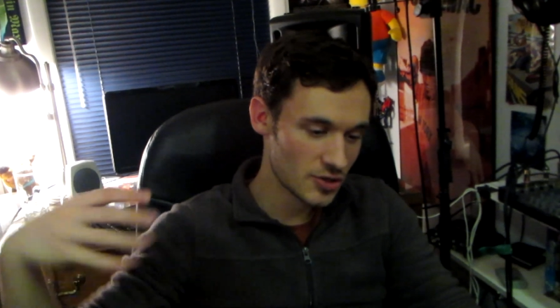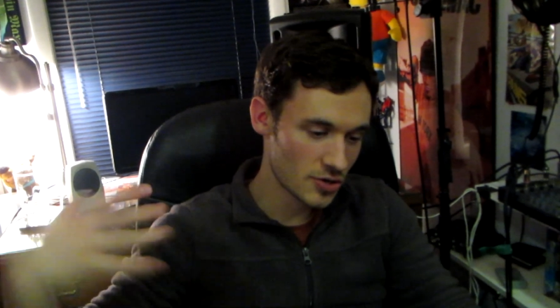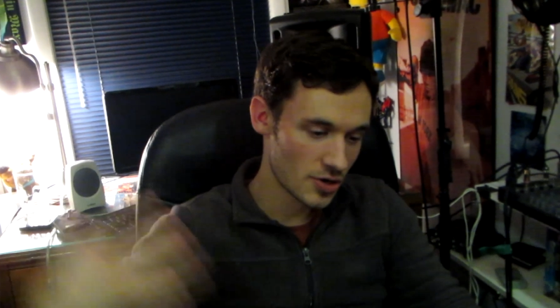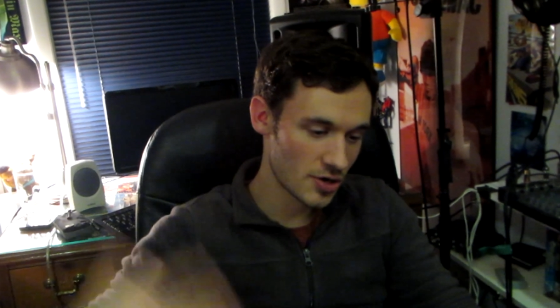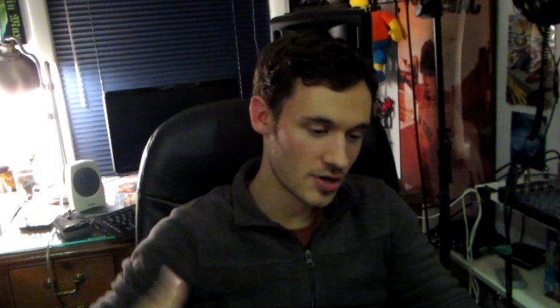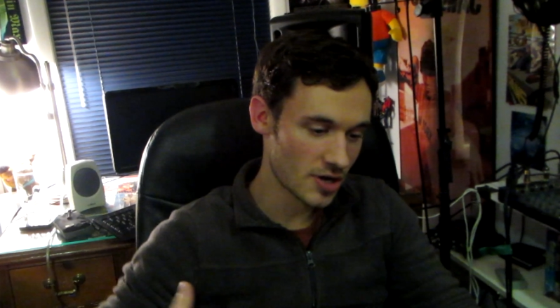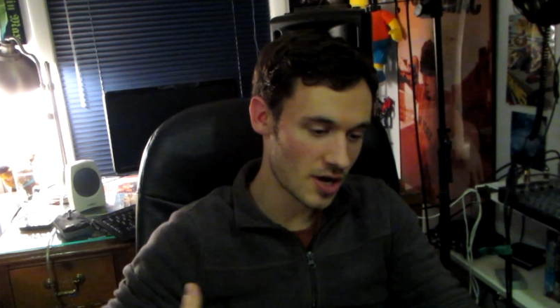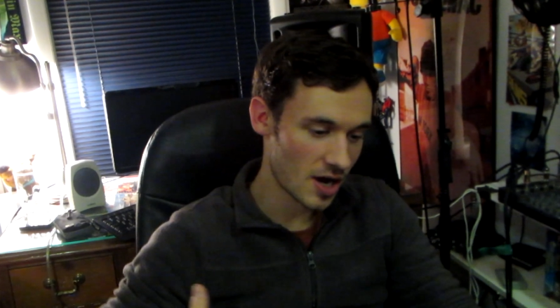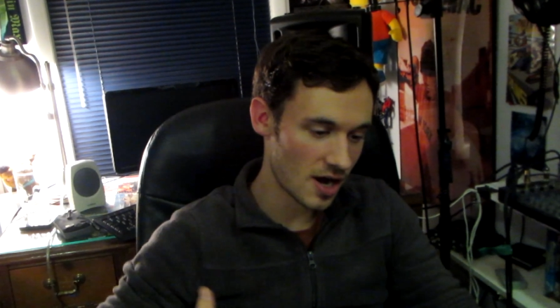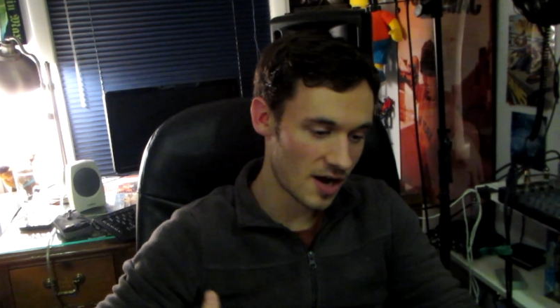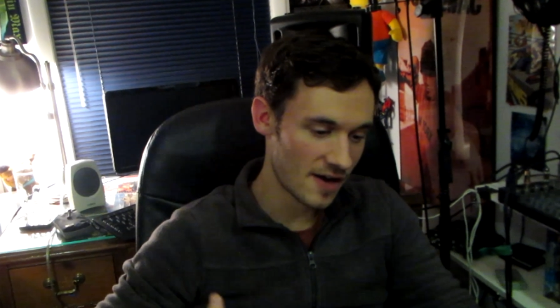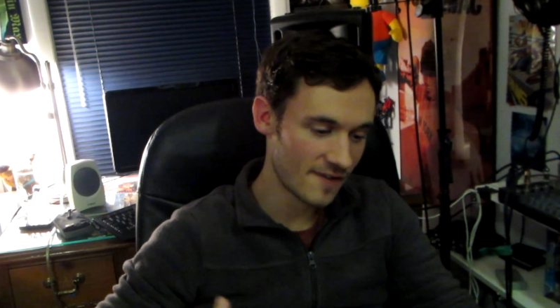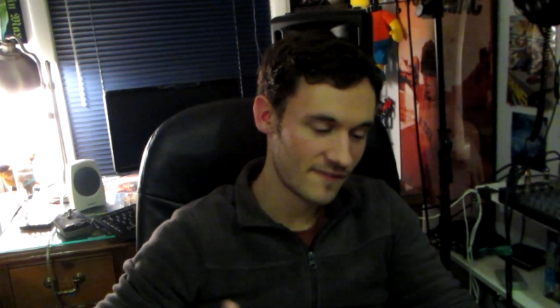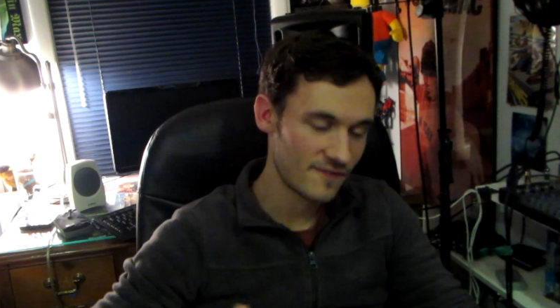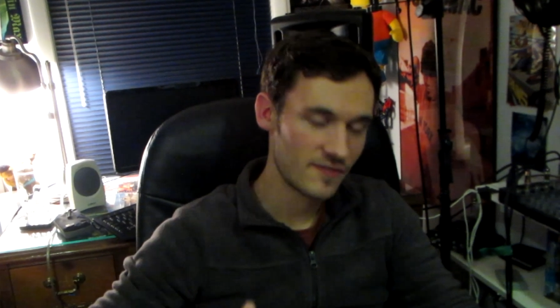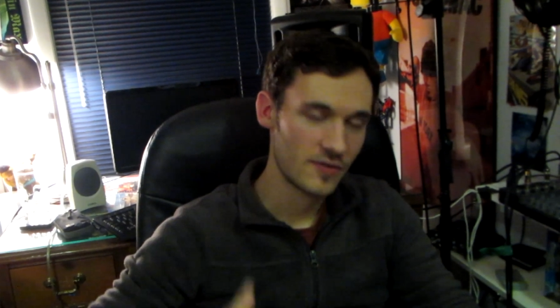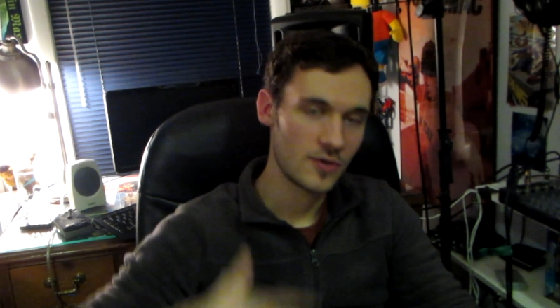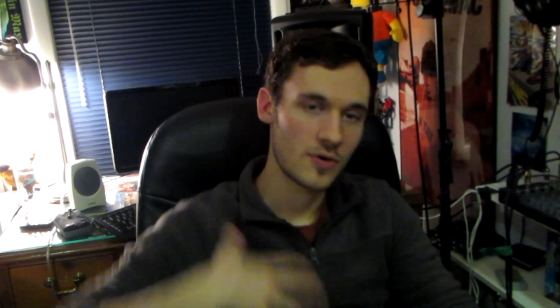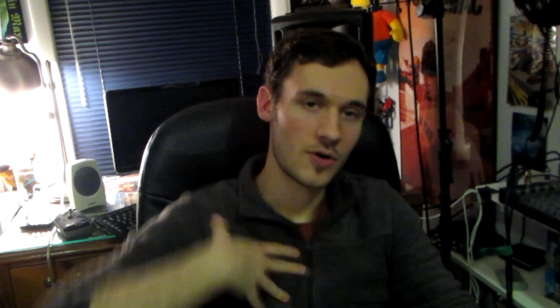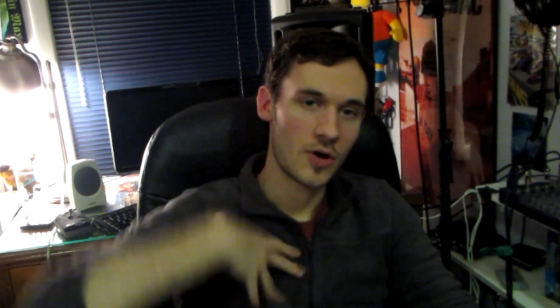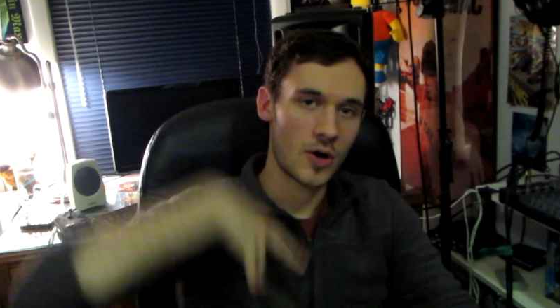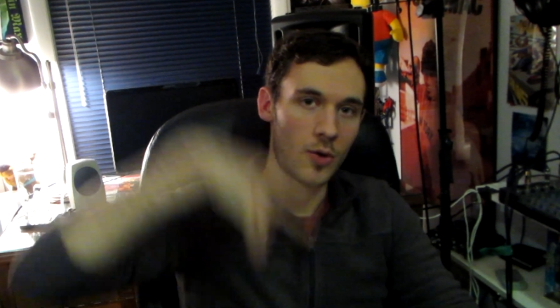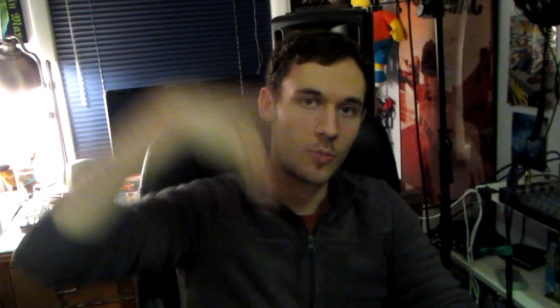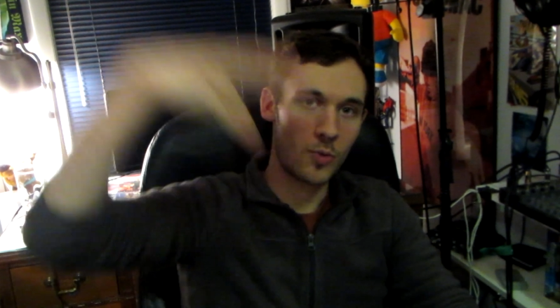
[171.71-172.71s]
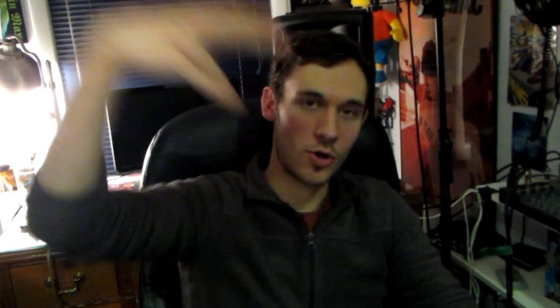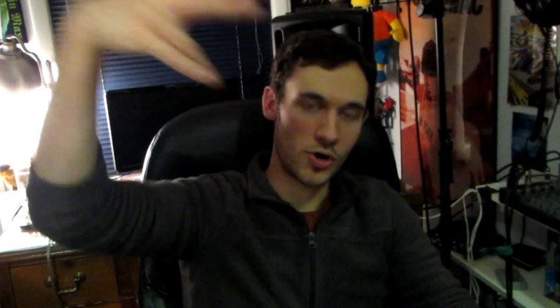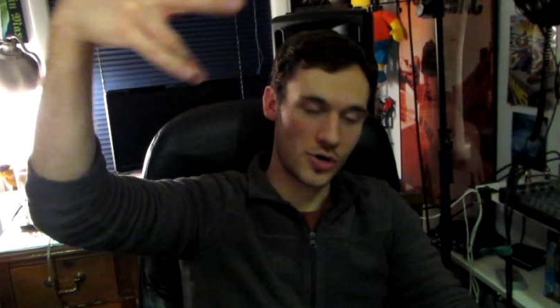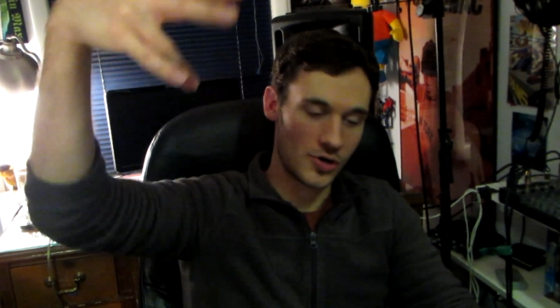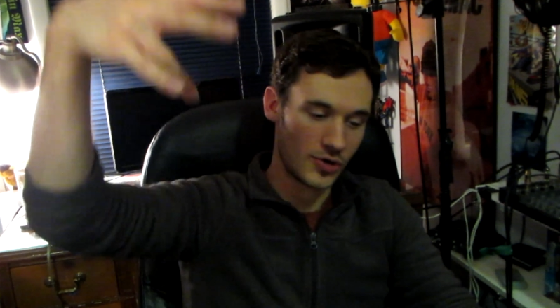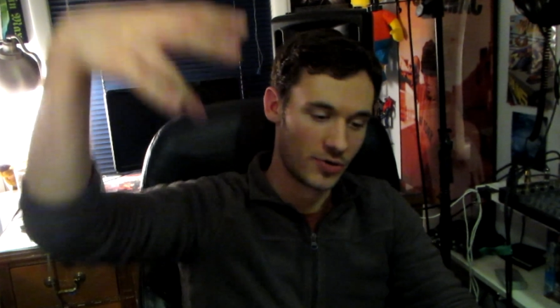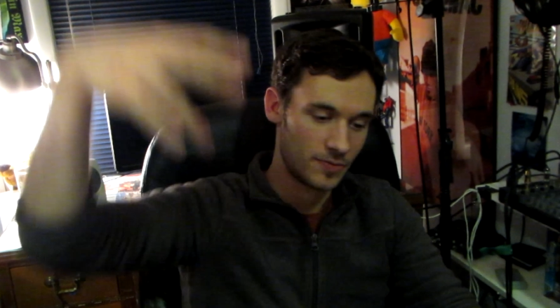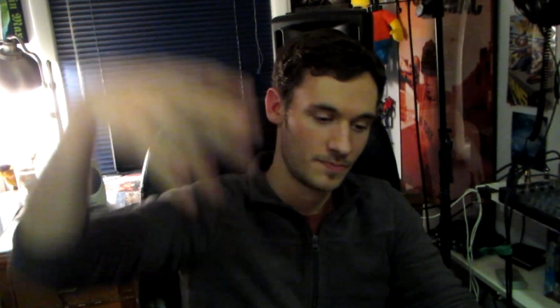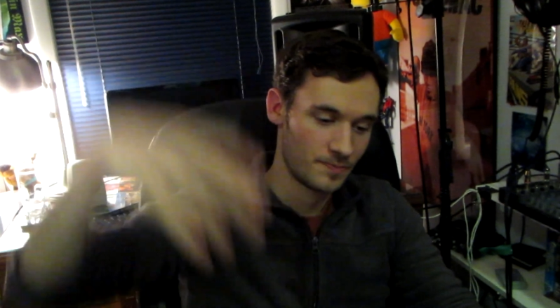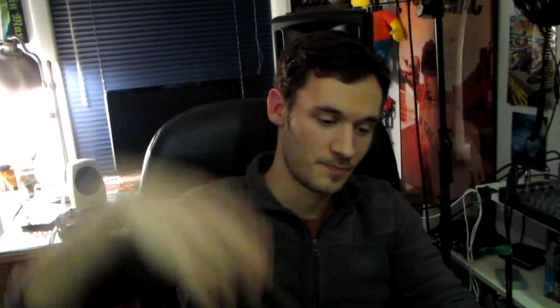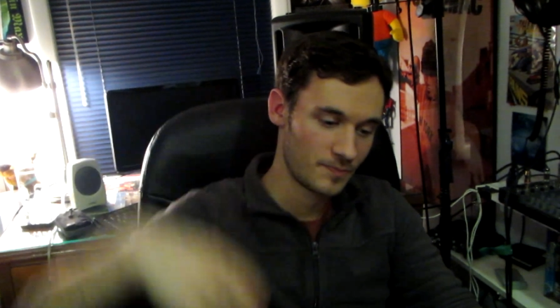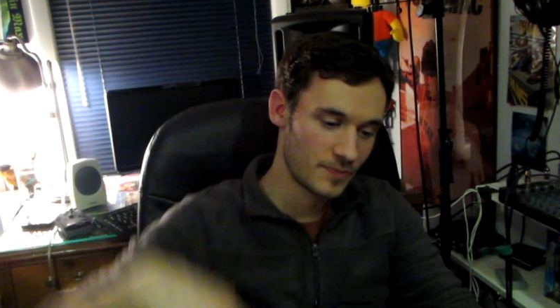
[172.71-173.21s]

Kerckhove. Word.